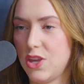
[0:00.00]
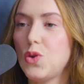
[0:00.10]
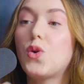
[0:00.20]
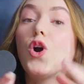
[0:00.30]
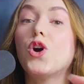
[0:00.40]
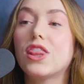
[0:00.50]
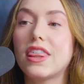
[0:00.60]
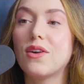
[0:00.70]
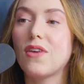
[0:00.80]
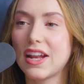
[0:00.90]
you could
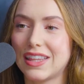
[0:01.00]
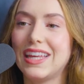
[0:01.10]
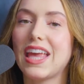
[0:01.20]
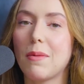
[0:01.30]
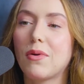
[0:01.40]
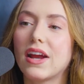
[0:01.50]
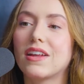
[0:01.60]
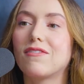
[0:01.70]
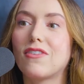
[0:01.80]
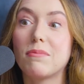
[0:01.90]
theoretically get
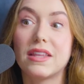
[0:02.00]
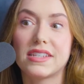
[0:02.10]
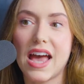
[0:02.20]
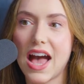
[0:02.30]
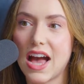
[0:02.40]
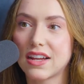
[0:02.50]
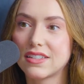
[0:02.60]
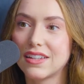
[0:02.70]
pregnant from this act.